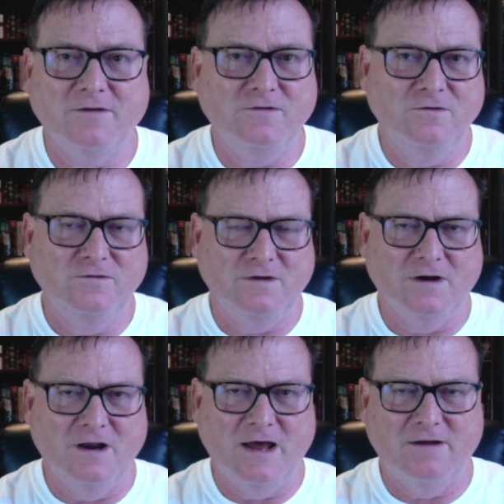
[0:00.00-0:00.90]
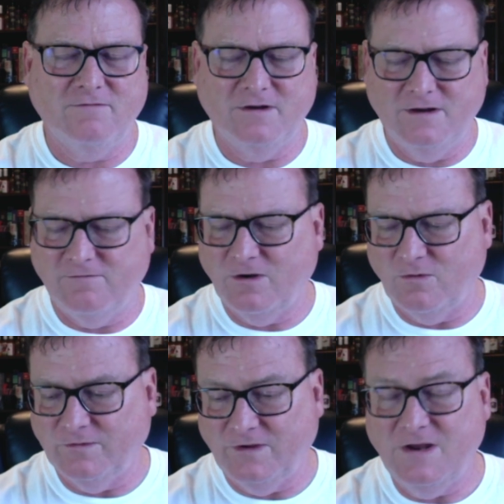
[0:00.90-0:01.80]
It's used in a lot of different
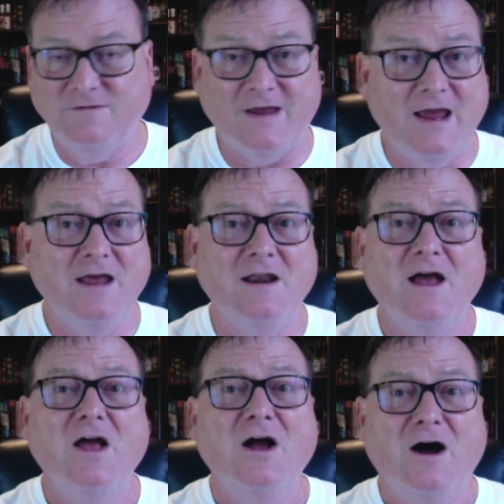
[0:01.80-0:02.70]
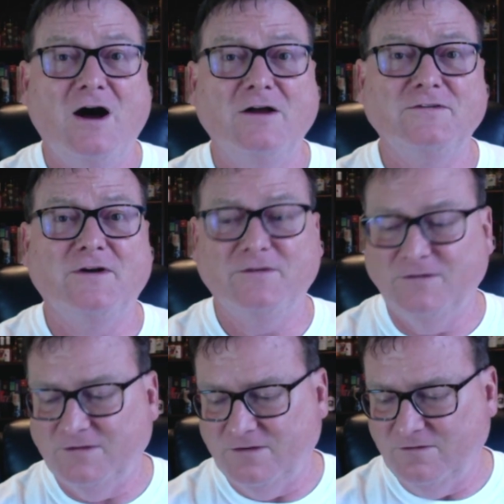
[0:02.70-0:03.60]
cuisines and hot
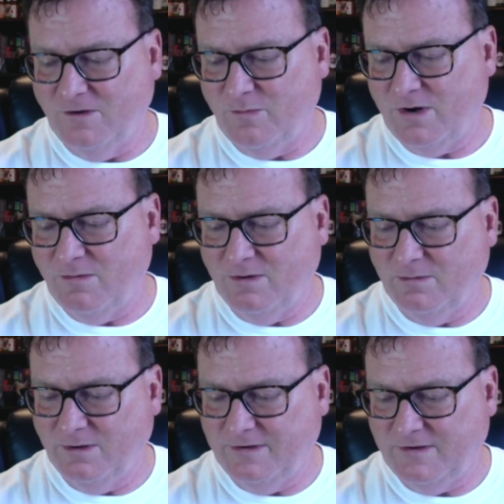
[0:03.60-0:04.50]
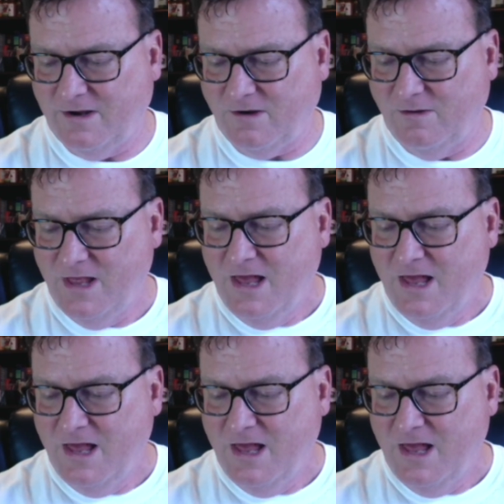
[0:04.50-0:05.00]
sauces, as you can probably tell.